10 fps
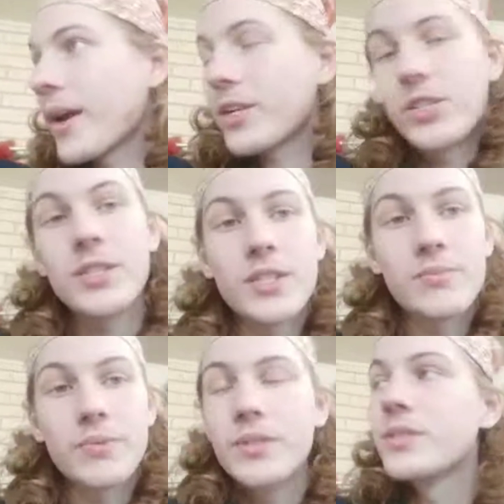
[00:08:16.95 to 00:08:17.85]
actually
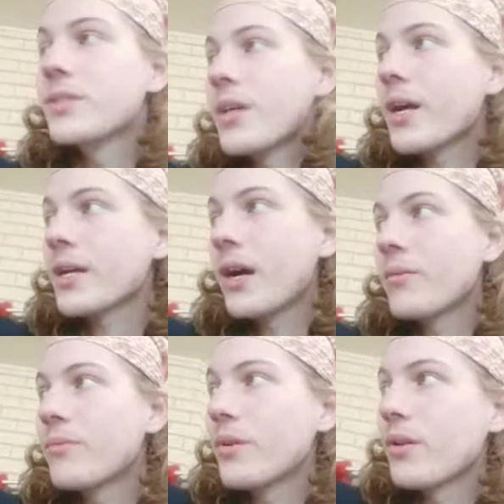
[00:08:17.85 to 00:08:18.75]
is, because I
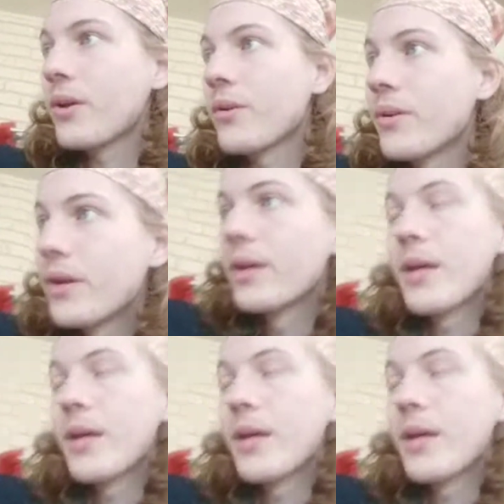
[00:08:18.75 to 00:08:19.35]
can't rely on